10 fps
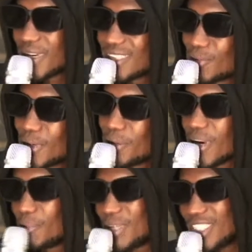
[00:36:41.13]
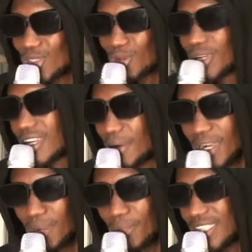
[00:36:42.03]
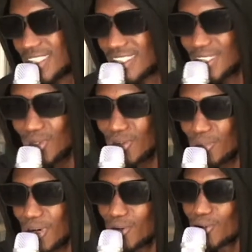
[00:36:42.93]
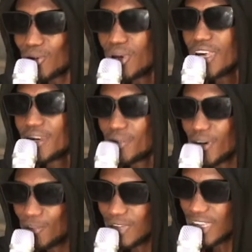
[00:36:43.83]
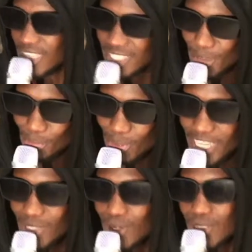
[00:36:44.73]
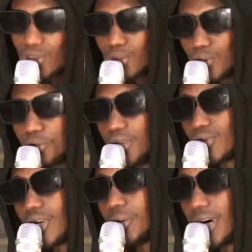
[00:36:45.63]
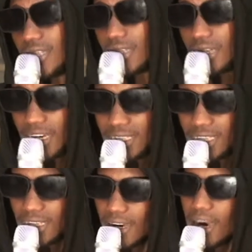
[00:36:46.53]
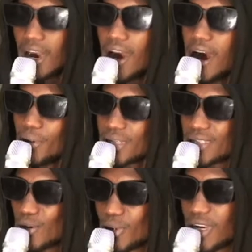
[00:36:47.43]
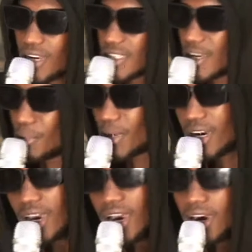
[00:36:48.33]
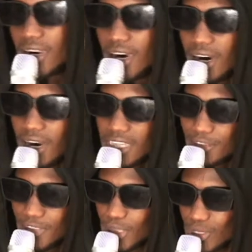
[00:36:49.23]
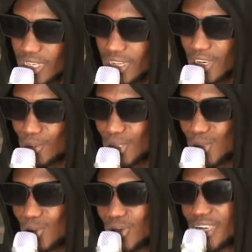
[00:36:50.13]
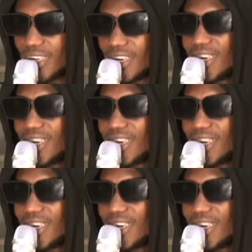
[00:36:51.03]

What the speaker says: Kabajetomun, Kavaka budget in Jurong, Nvaku Funa, the same plane, cause no to be in Tureva alien agenda. Abas Zakubana Shtama, na David Ultara, Rajurweye,